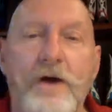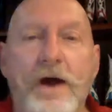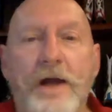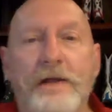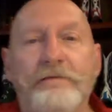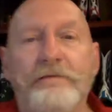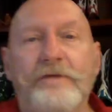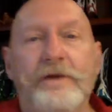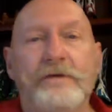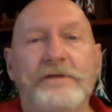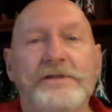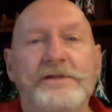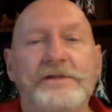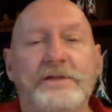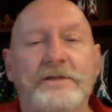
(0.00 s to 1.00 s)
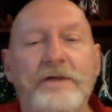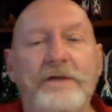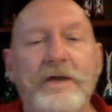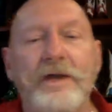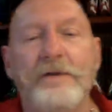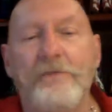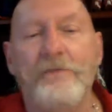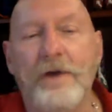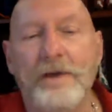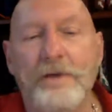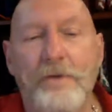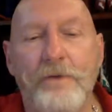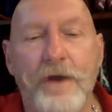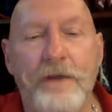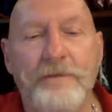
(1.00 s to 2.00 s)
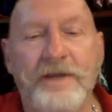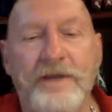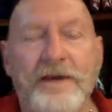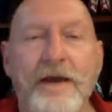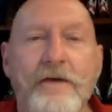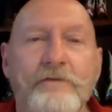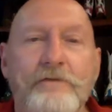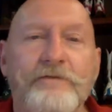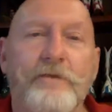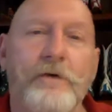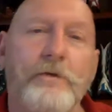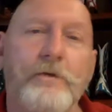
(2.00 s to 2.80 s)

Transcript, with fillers: all of you is to look at what you want to be known for.